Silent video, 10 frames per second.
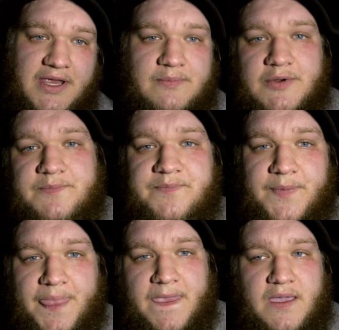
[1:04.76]
camera.
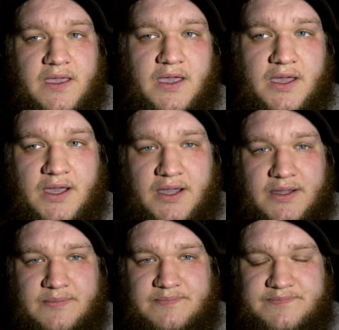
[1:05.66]

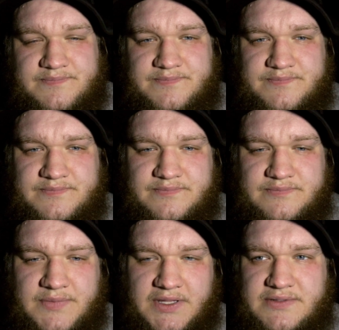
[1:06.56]

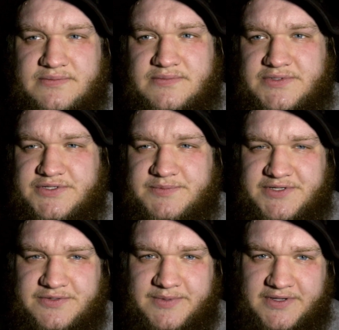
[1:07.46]
But it shouldn't
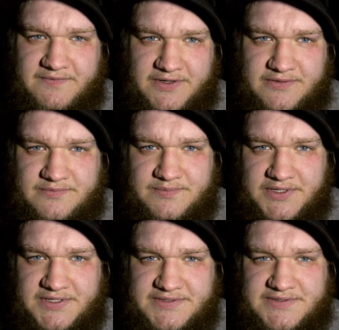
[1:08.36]
be too big of a deal
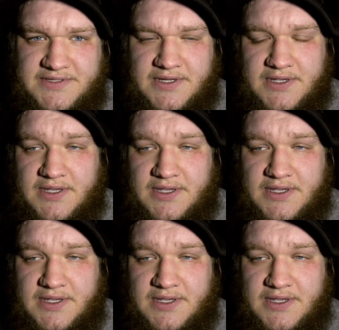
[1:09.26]
because